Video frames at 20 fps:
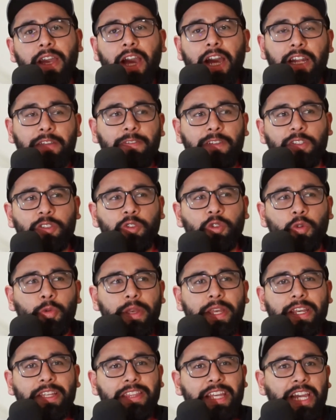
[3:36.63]
And if it's too
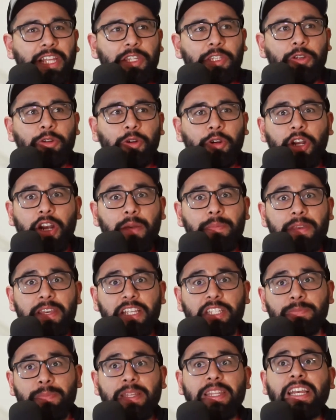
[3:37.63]
weak, then you're going to be
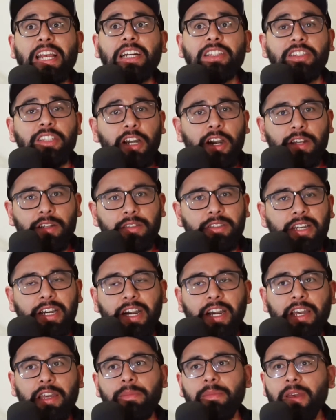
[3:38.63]
spending a ton of
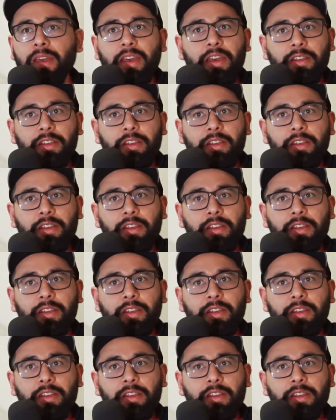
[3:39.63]
time